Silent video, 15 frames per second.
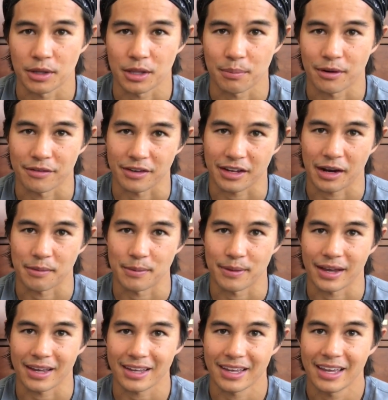be the perfect camera
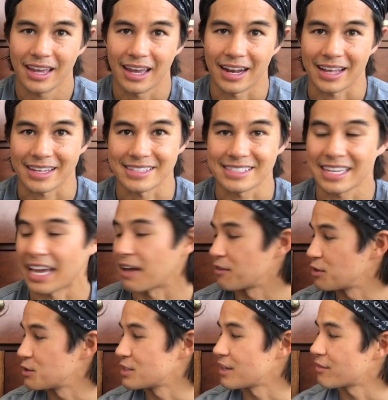bag, and I can say I've
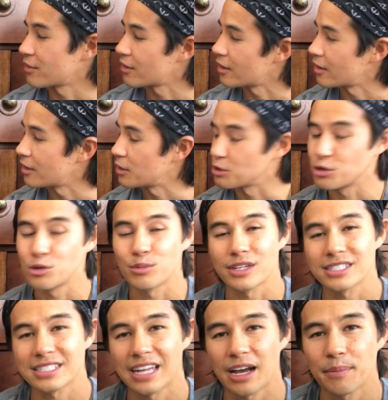used it for 2
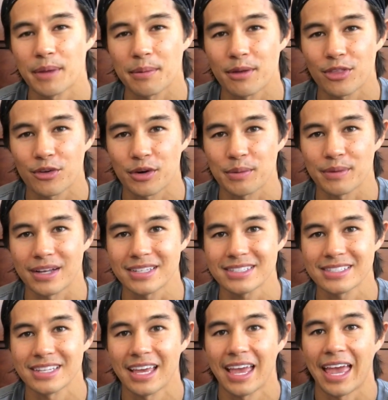months now, maybe 3
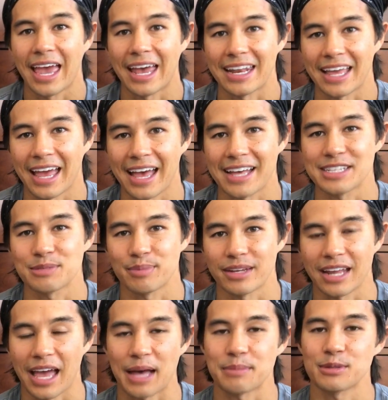months, and it has
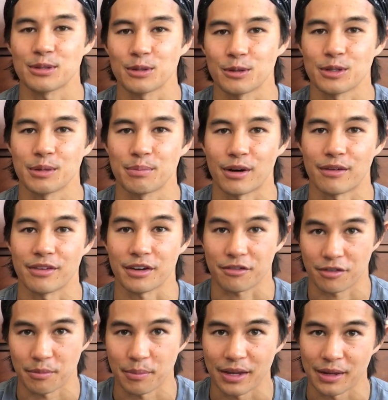been absolutely perfect
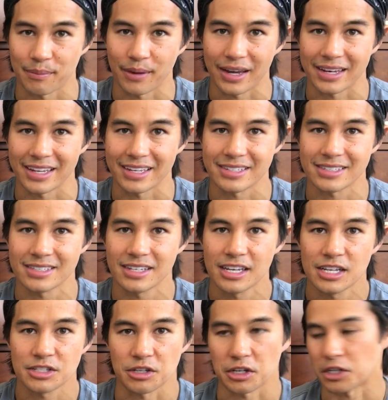for me and my needs.
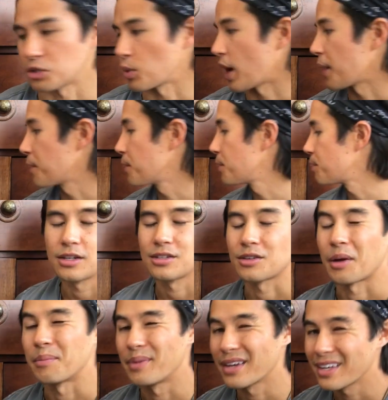So here's why. So
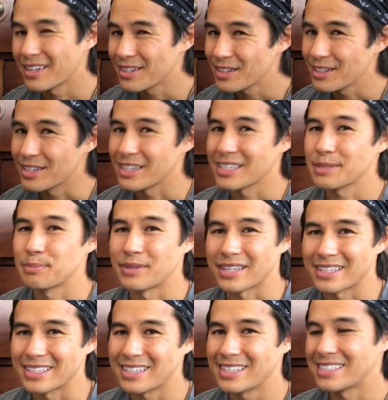I'm big into looks, big
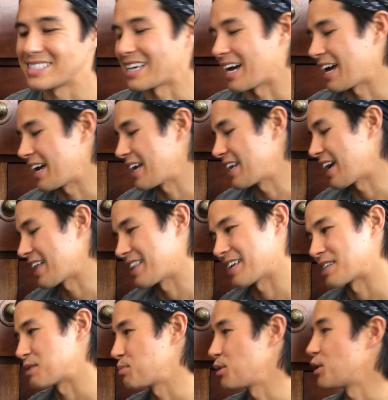into design. I
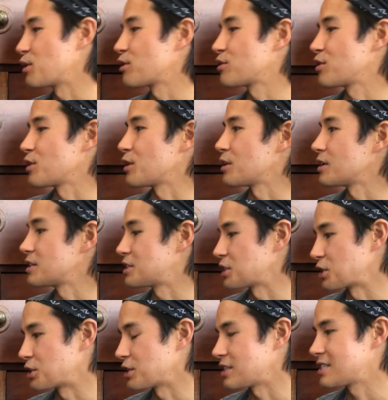think it's beautiful, it's a
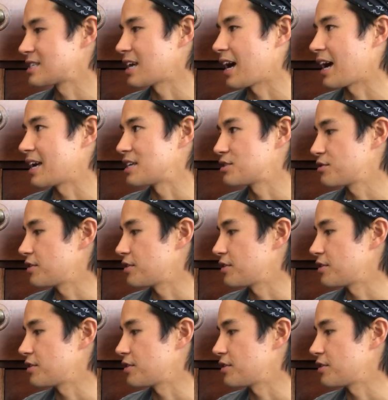good size,